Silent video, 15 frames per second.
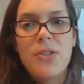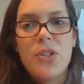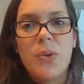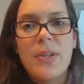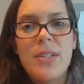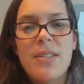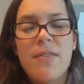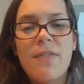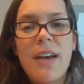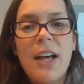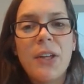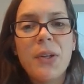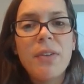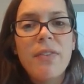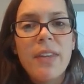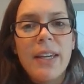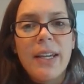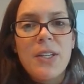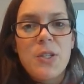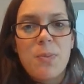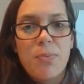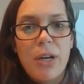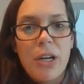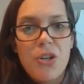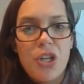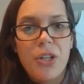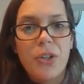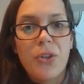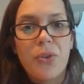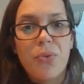So is the value of the
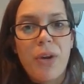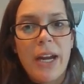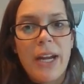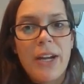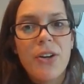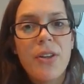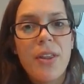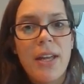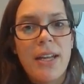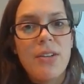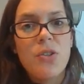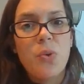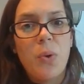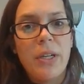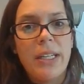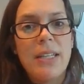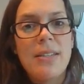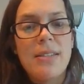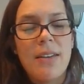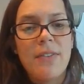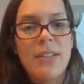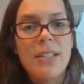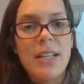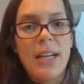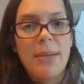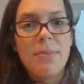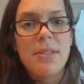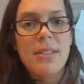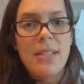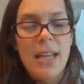expression greater than 27
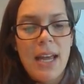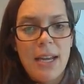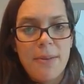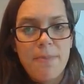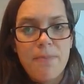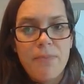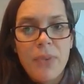times 10?